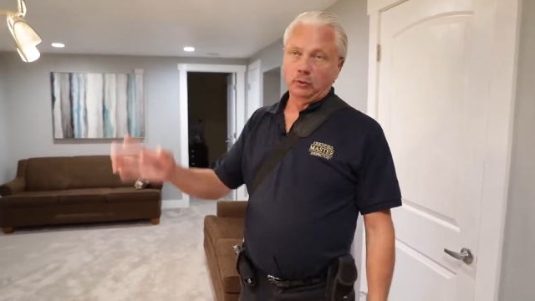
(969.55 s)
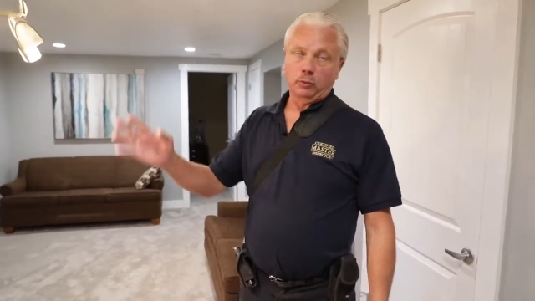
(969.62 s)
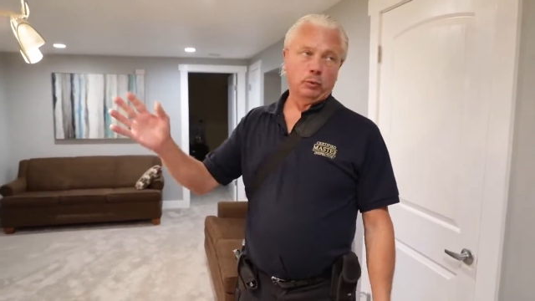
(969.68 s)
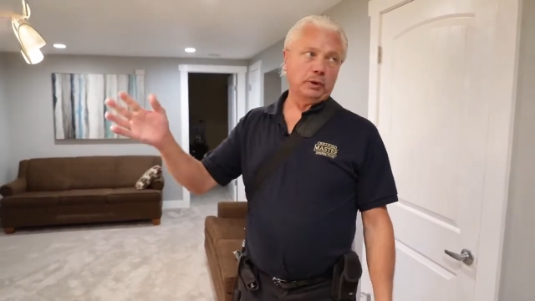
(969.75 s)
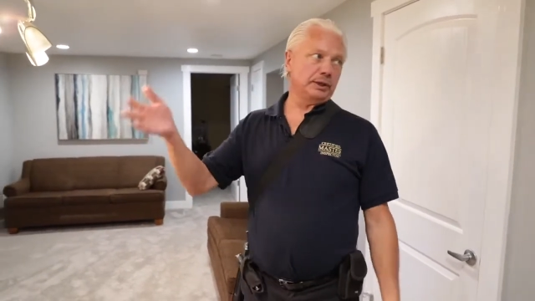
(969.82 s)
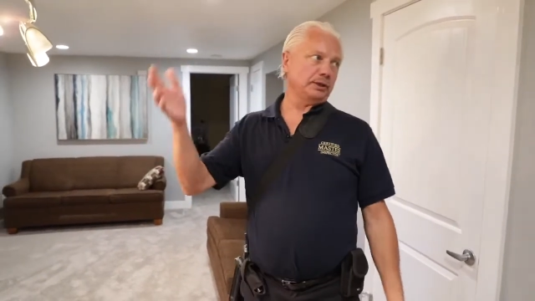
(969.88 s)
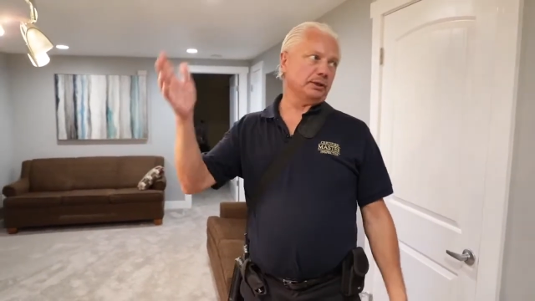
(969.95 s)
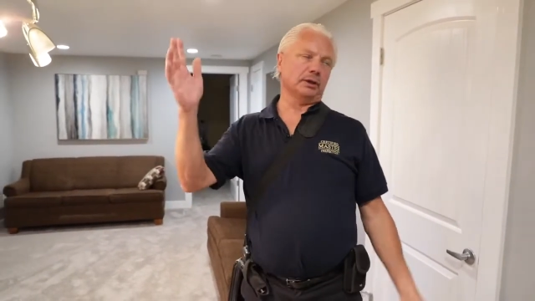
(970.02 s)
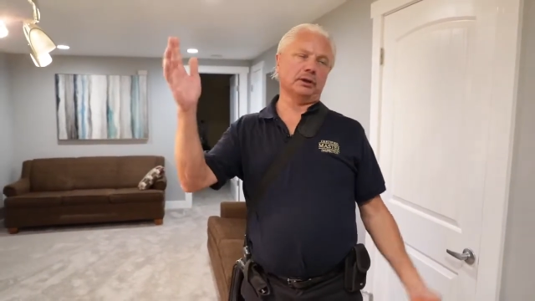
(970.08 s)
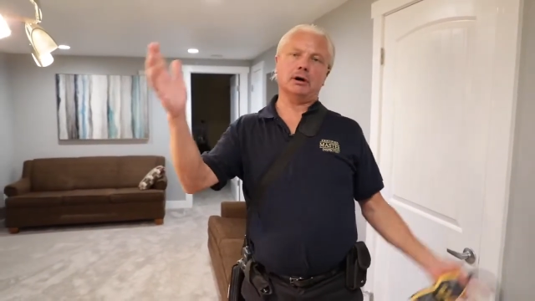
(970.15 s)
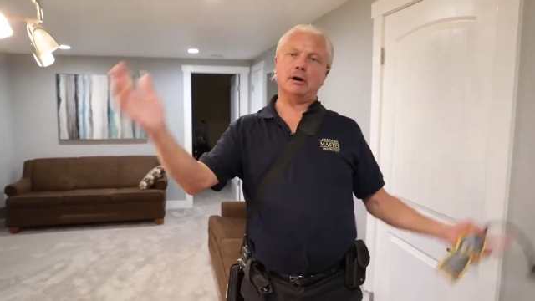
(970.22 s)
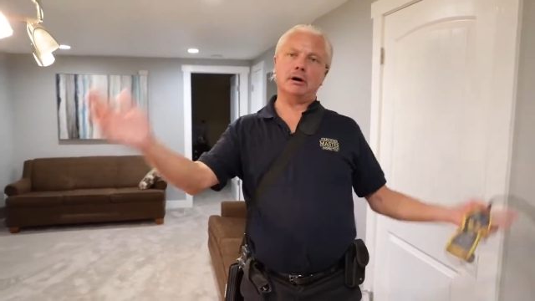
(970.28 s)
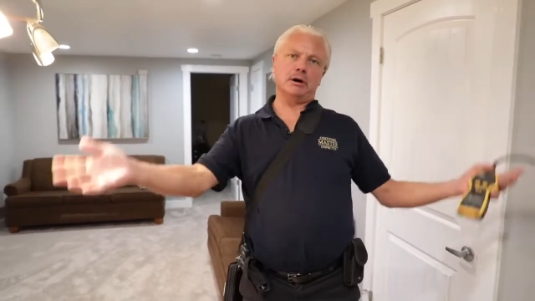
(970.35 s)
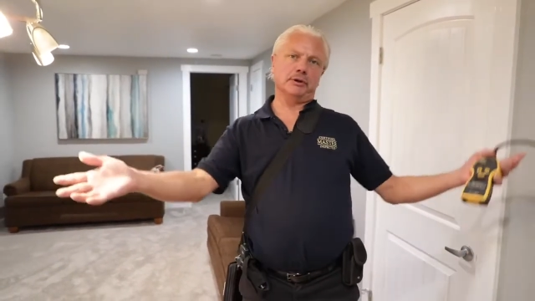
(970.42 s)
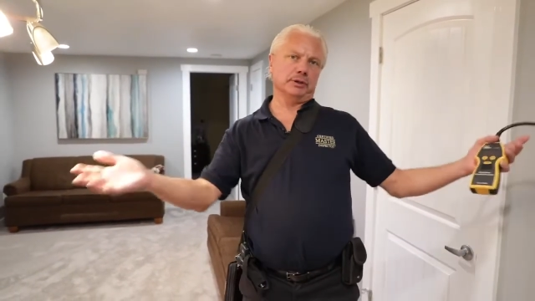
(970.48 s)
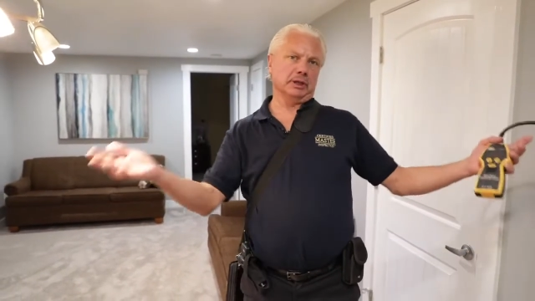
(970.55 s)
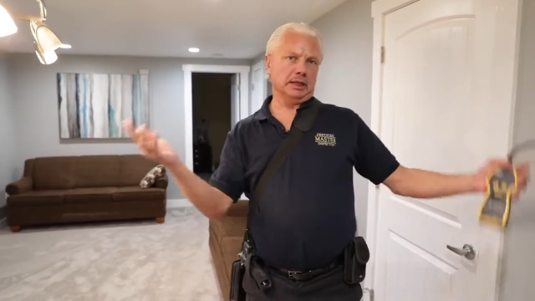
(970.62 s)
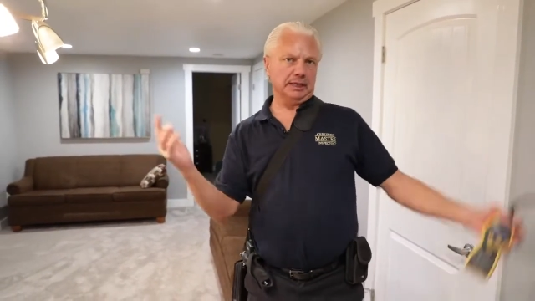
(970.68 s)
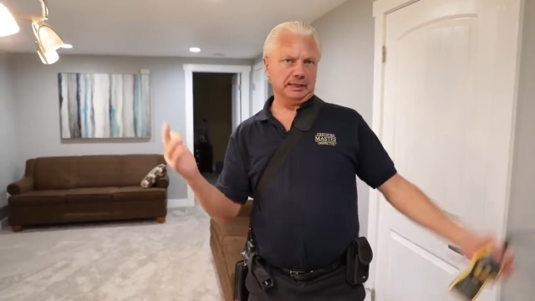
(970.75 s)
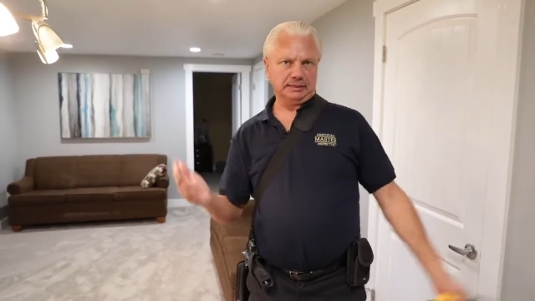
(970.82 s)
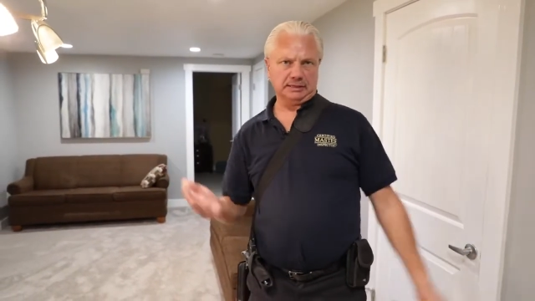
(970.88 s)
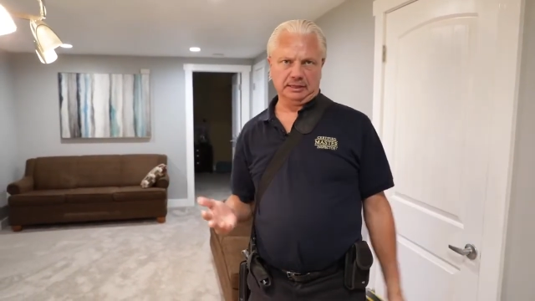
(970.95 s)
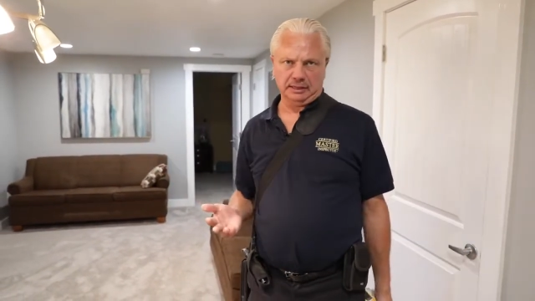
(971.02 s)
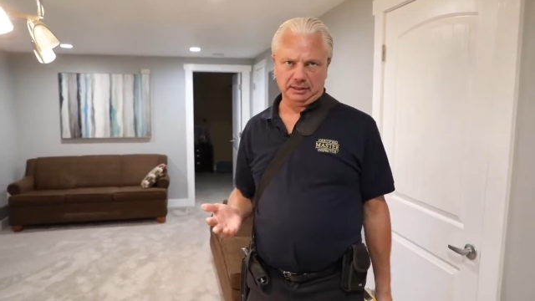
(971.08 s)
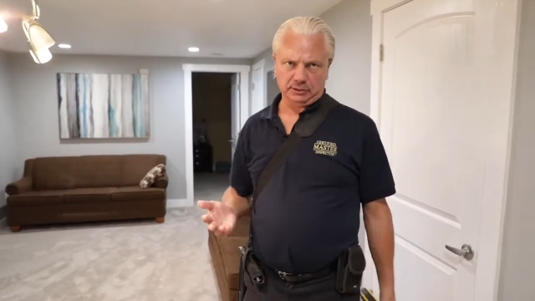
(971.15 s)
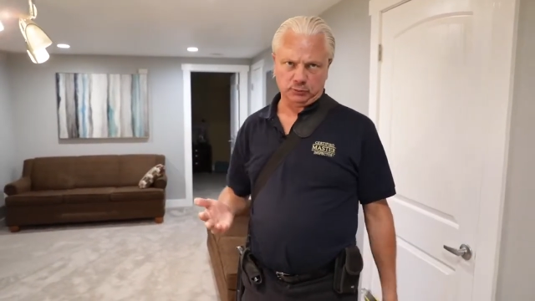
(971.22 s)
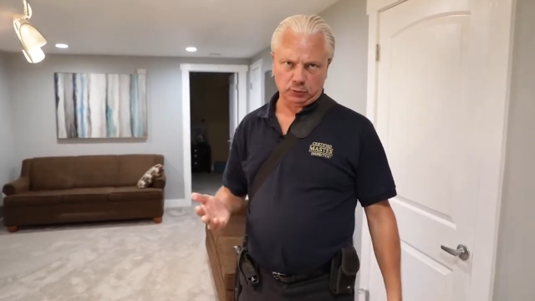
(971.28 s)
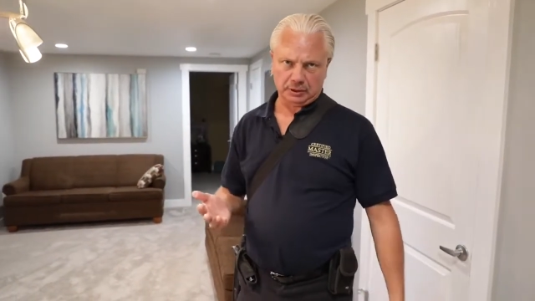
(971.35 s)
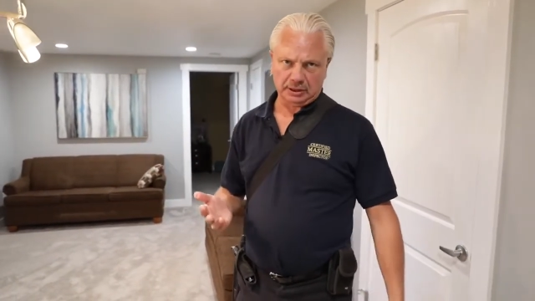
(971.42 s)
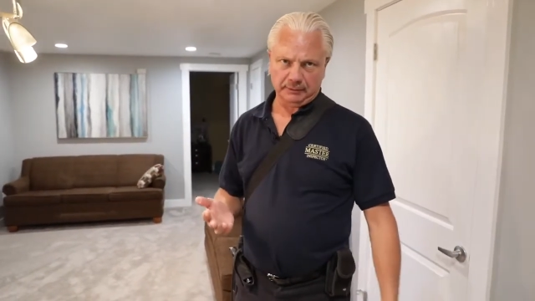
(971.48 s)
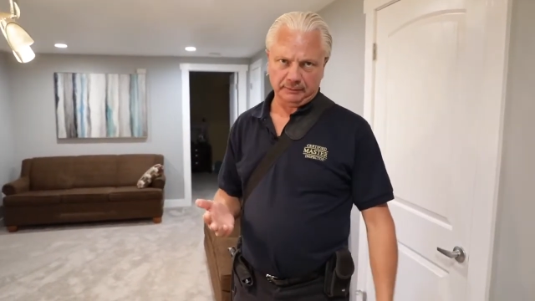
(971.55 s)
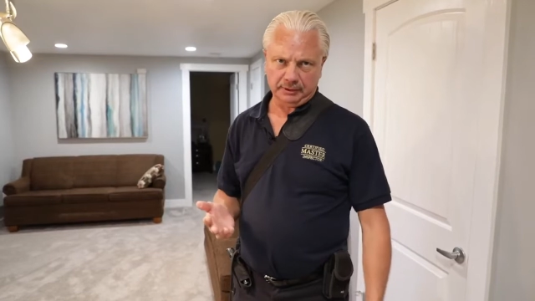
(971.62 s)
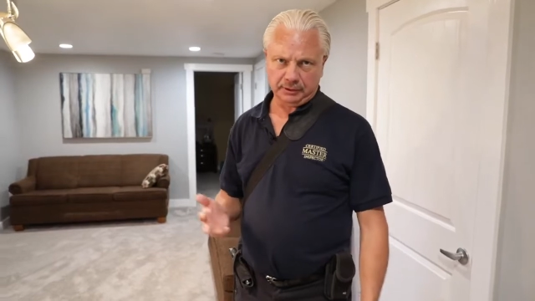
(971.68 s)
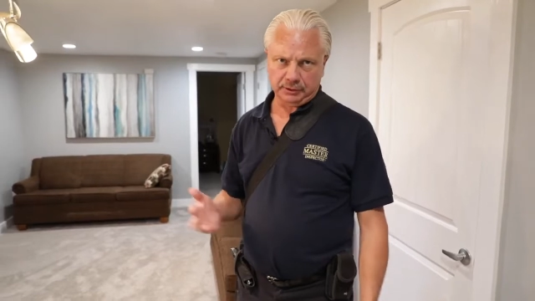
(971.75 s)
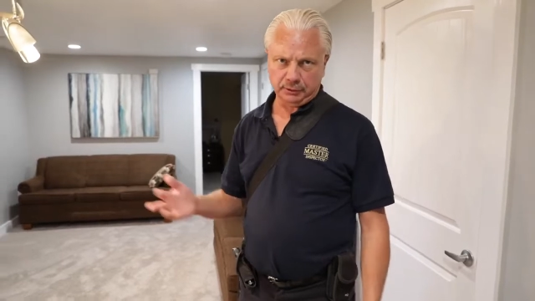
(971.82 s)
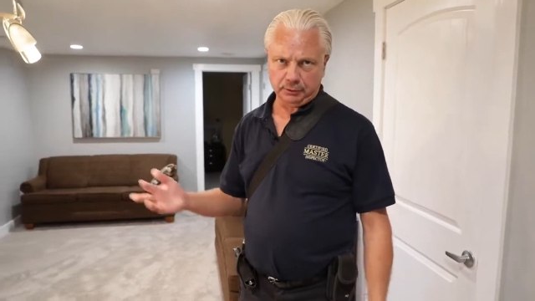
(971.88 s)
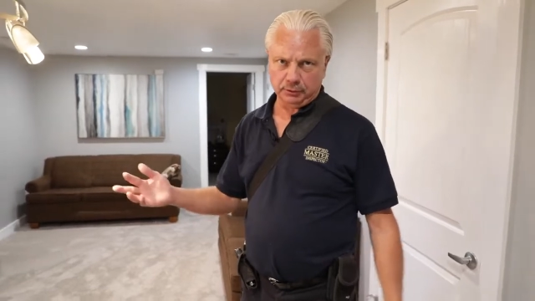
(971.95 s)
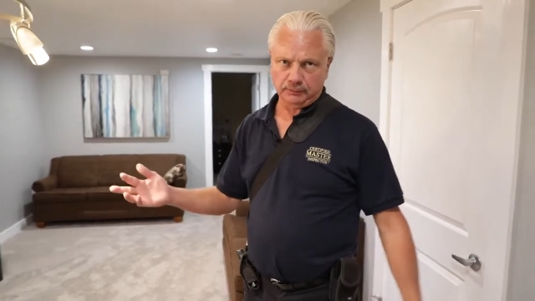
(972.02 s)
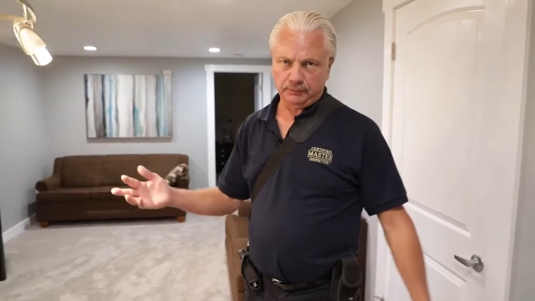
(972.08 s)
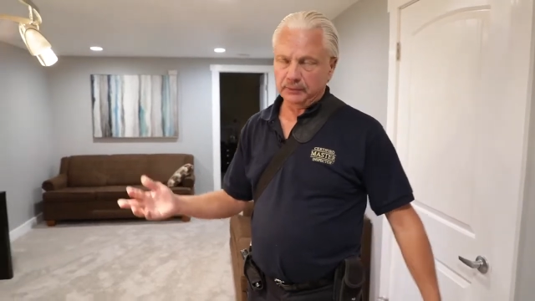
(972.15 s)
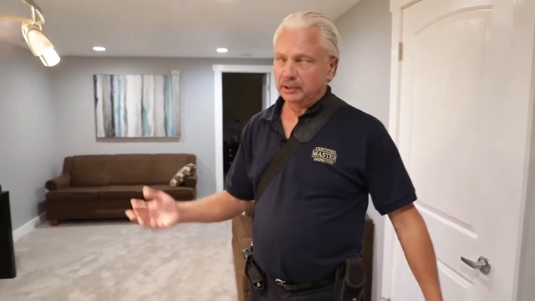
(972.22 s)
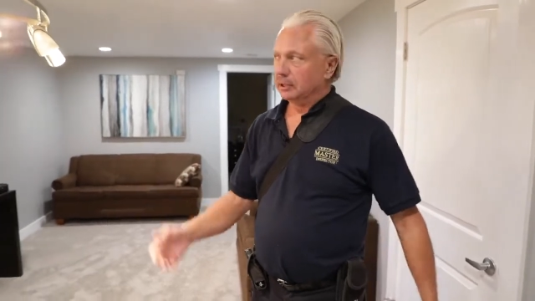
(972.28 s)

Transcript: We turn all the lights on as we're coming through.